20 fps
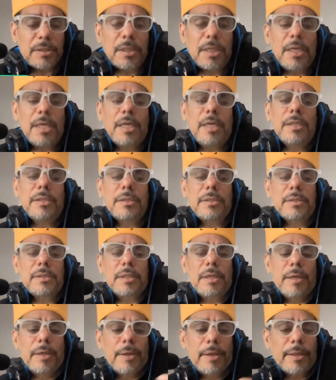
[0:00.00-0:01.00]
is
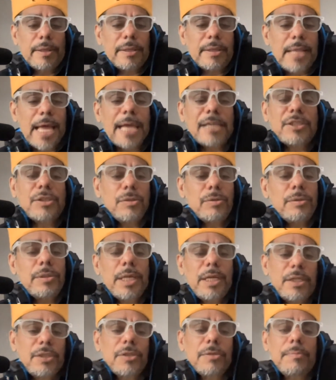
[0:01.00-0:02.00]
natural
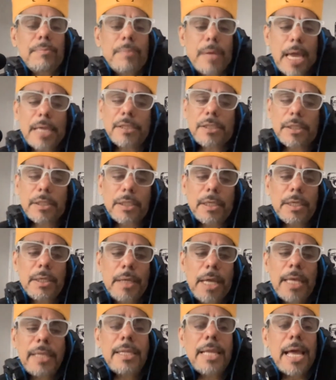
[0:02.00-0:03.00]
nature magic,
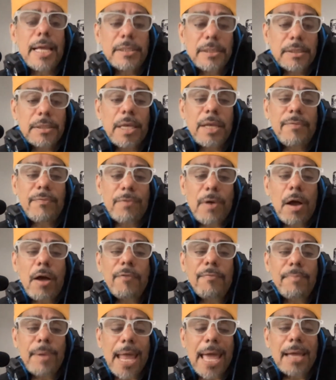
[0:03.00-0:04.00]
and that's
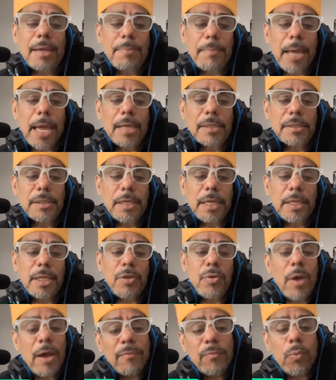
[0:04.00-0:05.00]
involved black magic. And
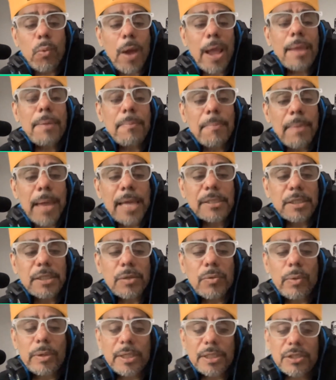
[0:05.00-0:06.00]
then you have white
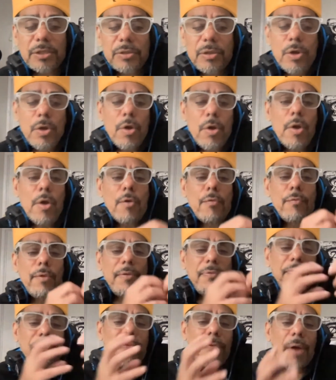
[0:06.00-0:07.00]
magic, when it's
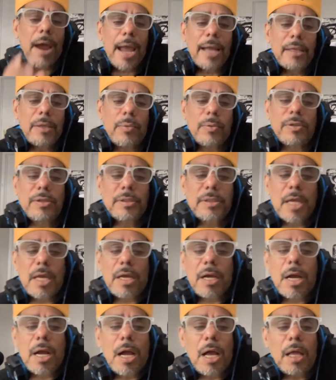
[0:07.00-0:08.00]
refracted, when you
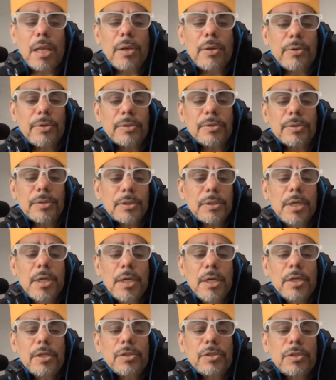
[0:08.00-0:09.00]
take colors,
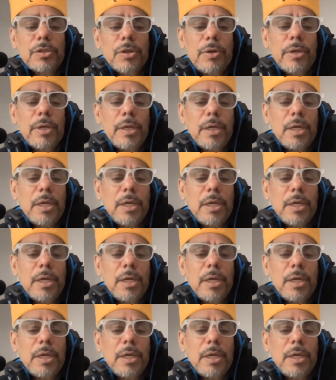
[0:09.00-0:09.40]
certain